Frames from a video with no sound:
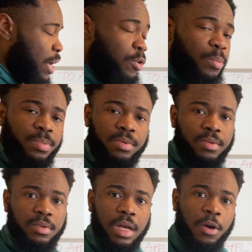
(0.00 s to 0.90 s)
I hope
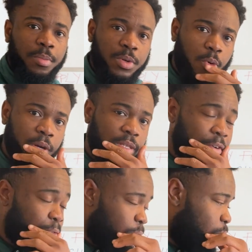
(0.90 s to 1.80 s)
it works out
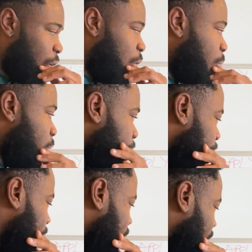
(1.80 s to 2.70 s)
for you. I hope
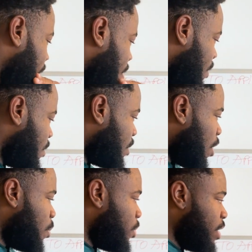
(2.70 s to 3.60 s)

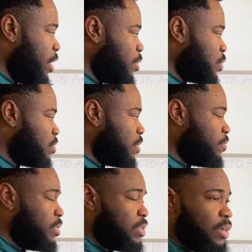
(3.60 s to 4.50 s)
you get your student
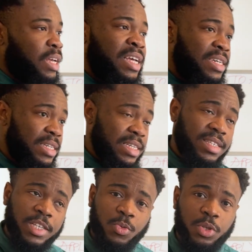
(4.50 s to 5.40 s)
visa. The
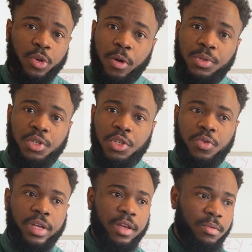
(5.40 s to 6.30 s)
easiest way to come to the
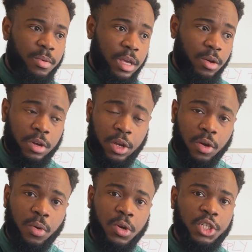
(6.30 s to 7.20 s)
UK, in
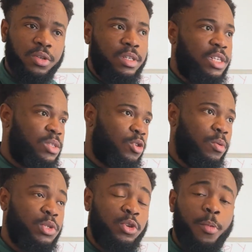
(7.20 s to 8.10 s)
conclusion, is
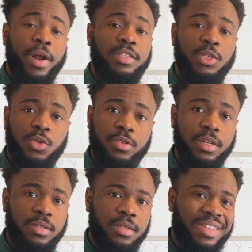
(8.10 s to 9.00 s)
to come as a
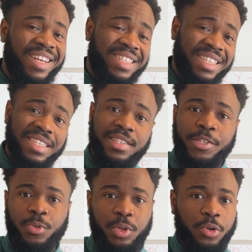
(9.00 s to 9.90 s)
student. That's the
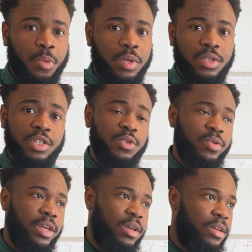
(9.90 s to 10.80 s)
easiest way to come into the
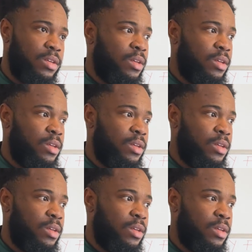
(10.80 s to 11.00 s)
UK.